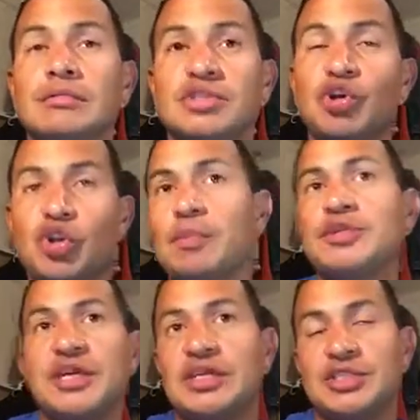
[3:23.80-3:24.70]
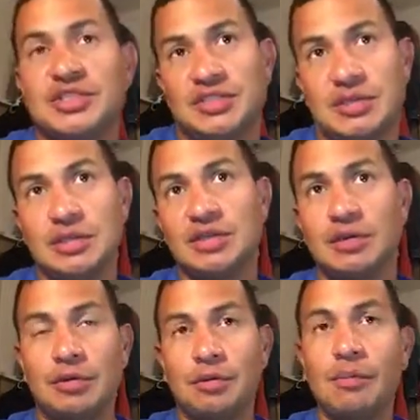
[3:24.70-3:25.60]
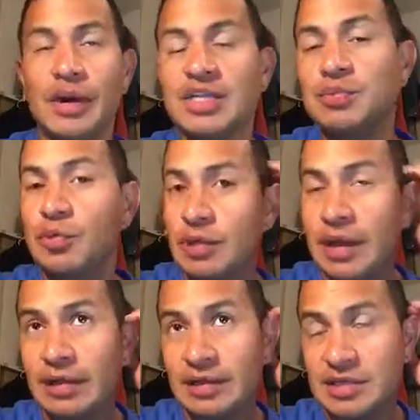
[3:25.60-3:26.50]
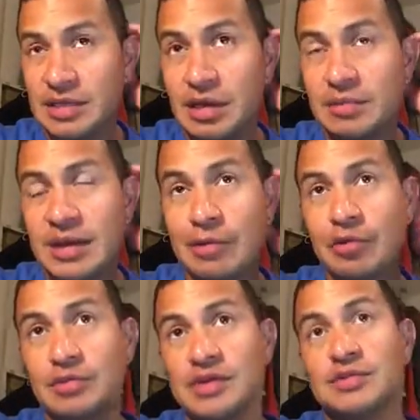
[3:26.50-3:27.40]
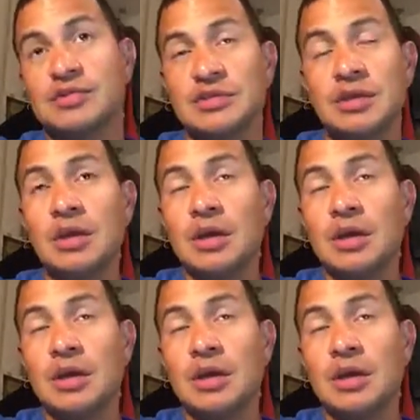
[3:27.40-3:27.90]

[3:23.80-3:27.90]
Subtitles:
show the percentages. So you're much more likely to come down with measles